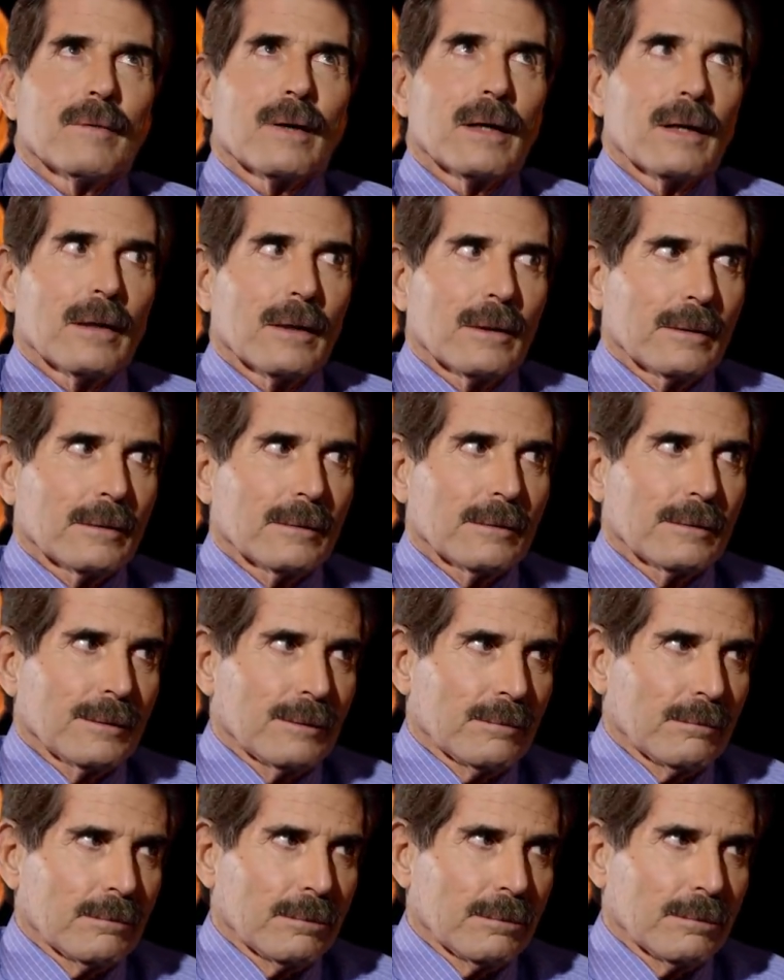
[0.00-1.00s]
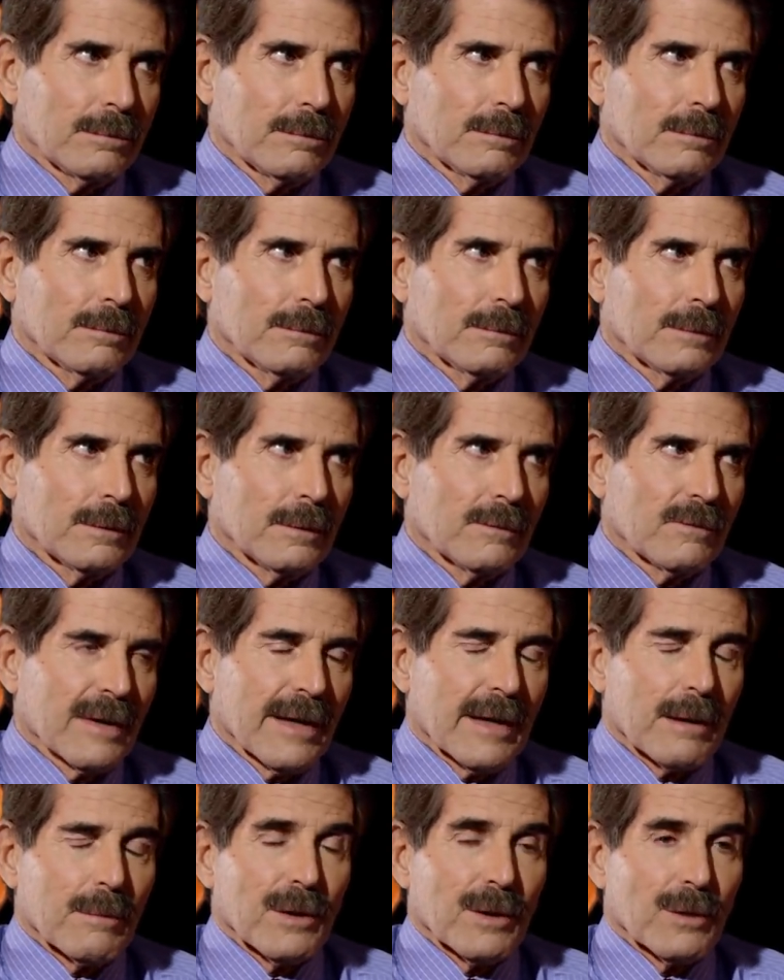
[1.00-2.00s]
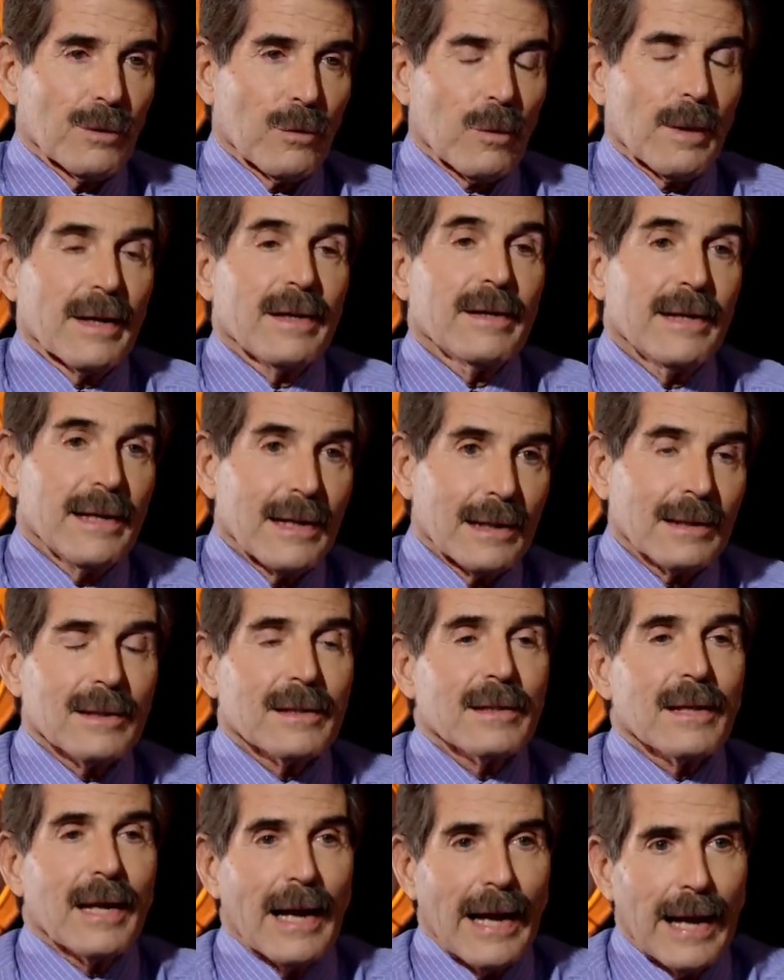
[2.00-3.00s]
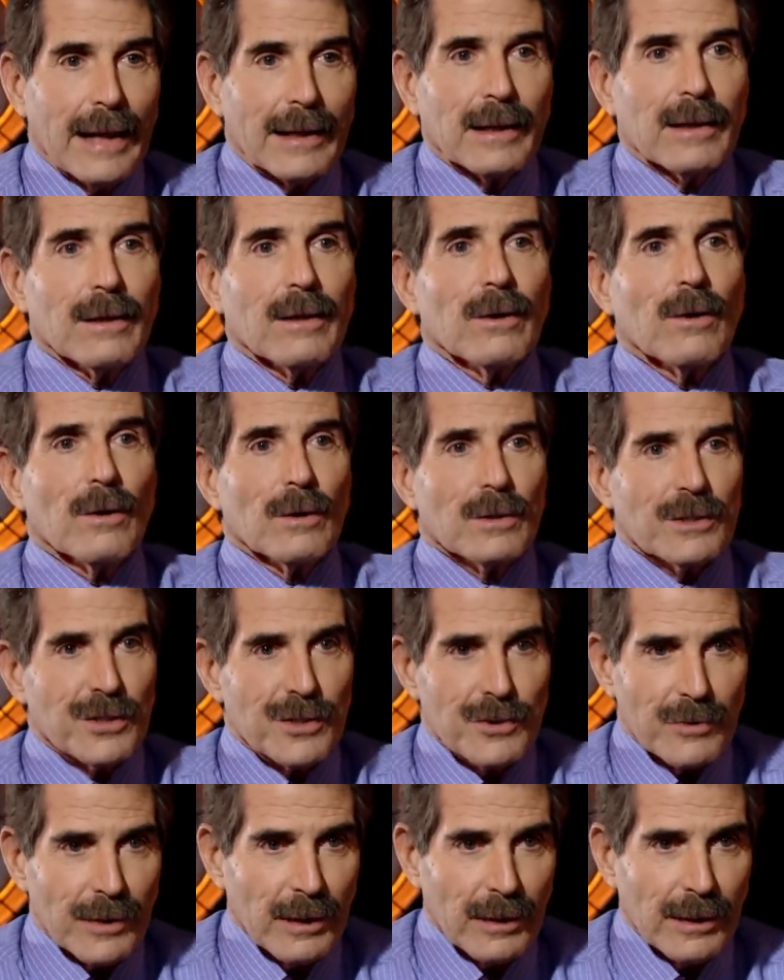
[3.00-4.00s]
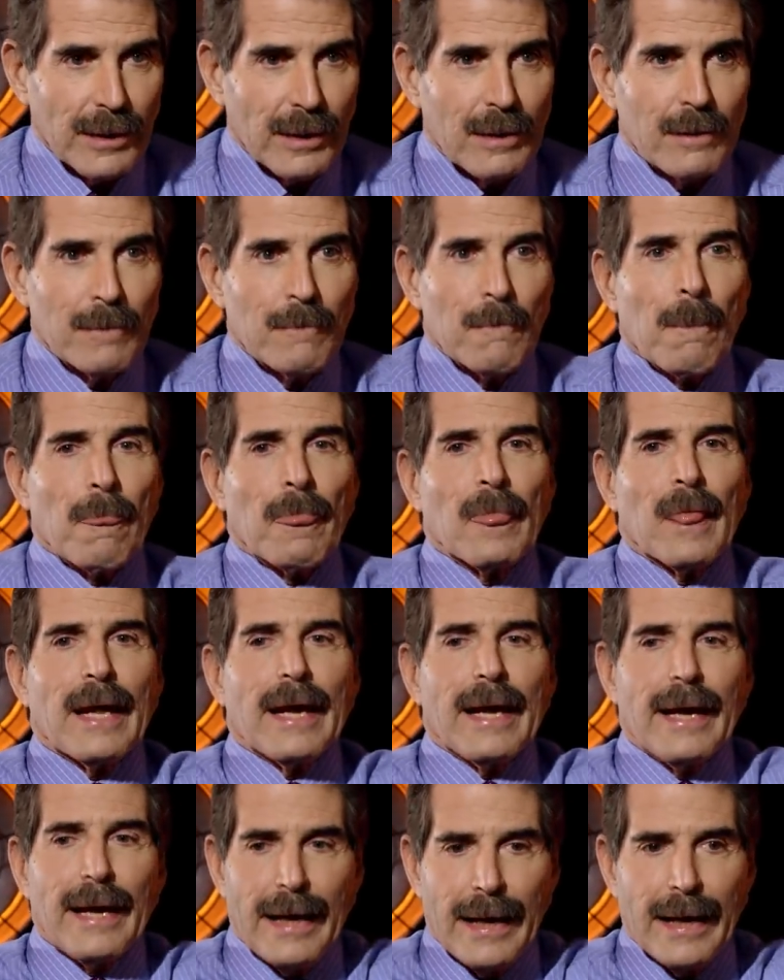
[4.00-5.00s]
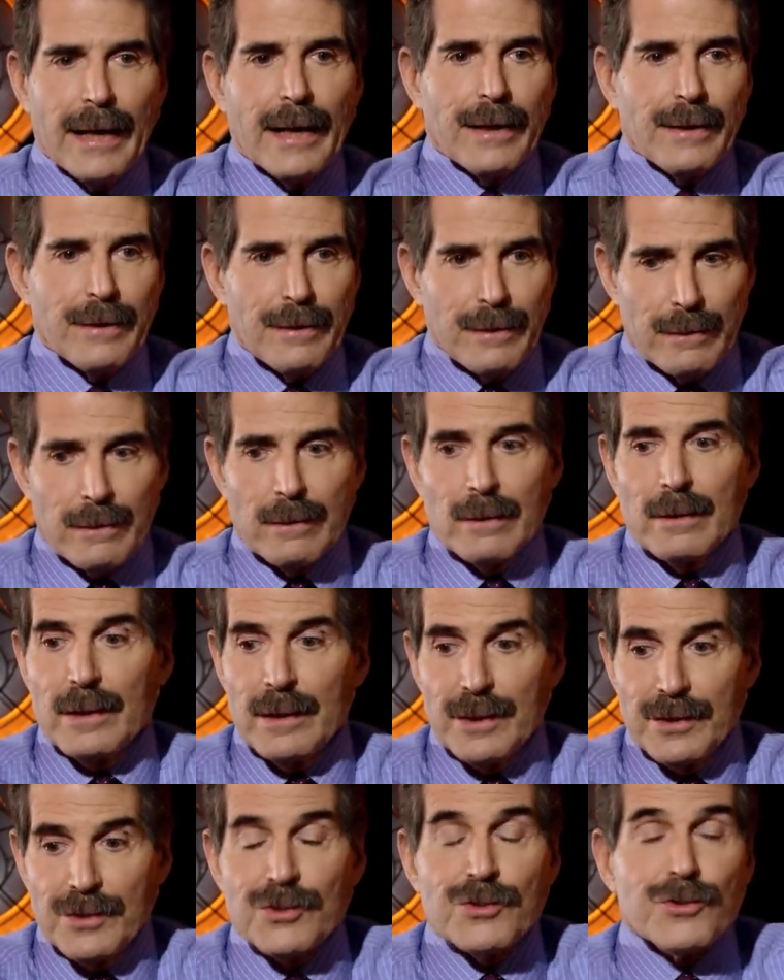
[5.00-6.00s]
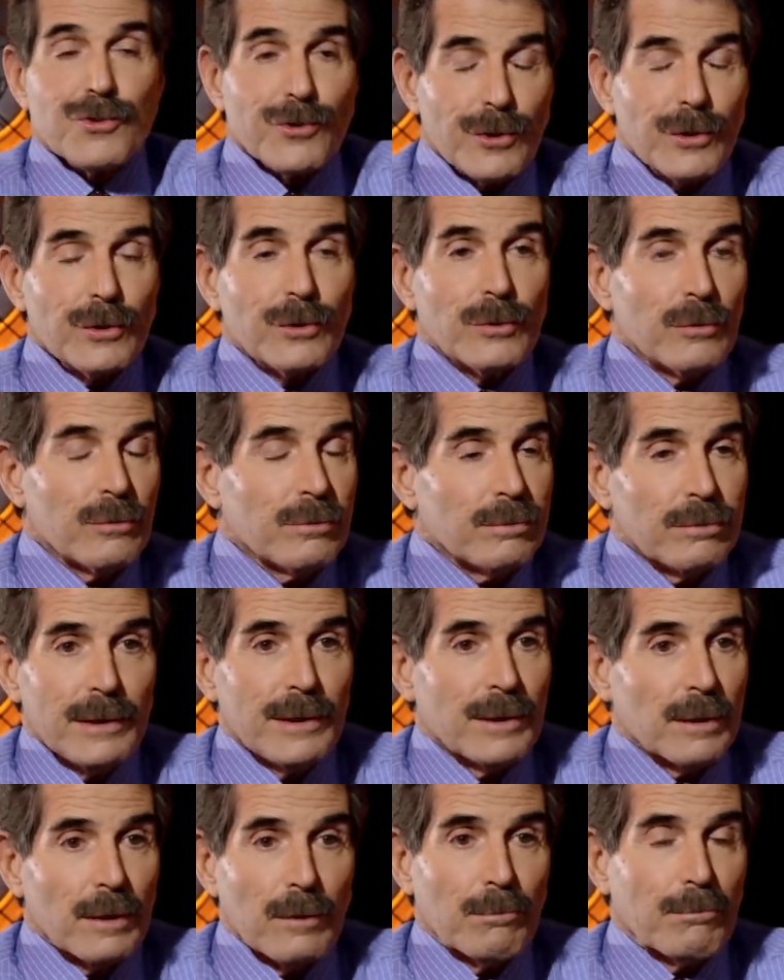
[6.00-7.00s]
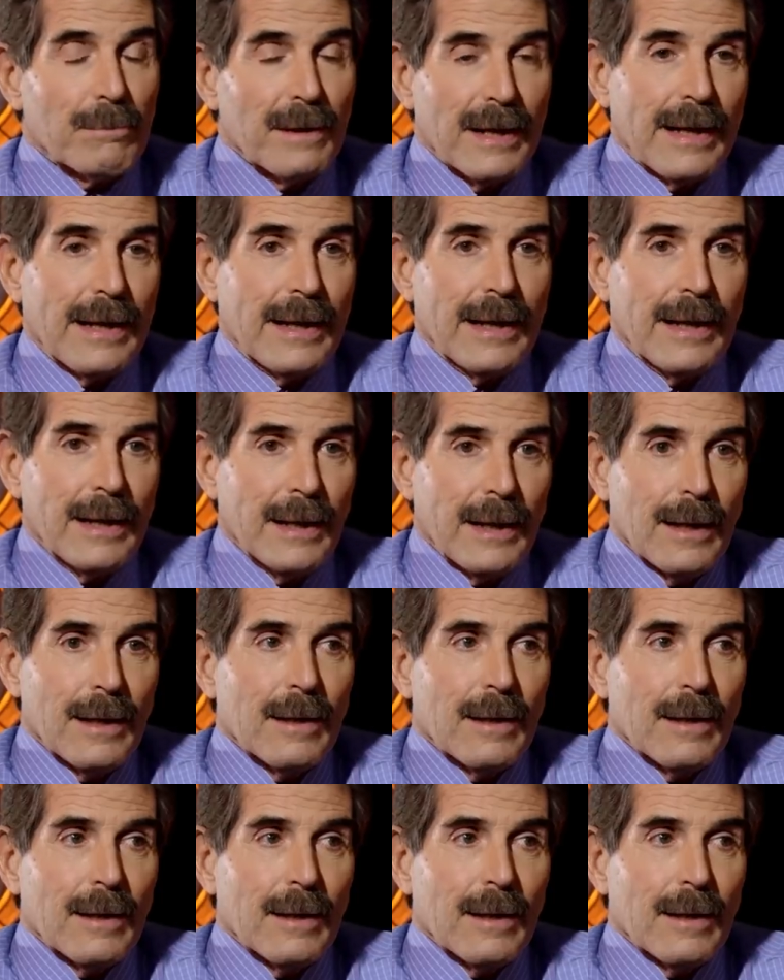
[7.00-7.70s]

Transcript: Uh, forget about Norway. England, Canada, Australia. And it's true, you don't pay.